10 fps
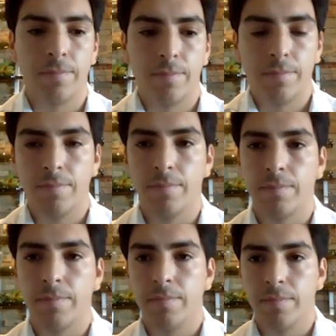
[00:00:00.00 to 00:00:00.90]

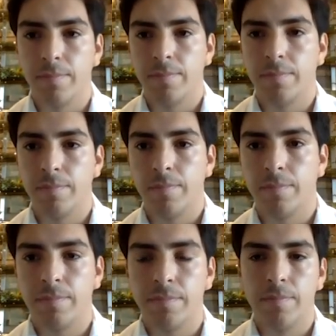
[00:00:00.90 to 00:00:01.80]

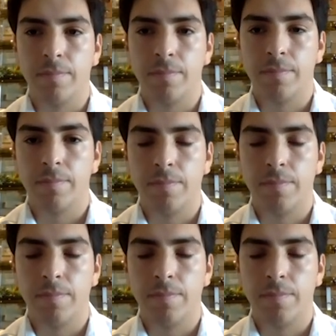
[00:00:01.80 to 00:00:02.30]
(not speaking)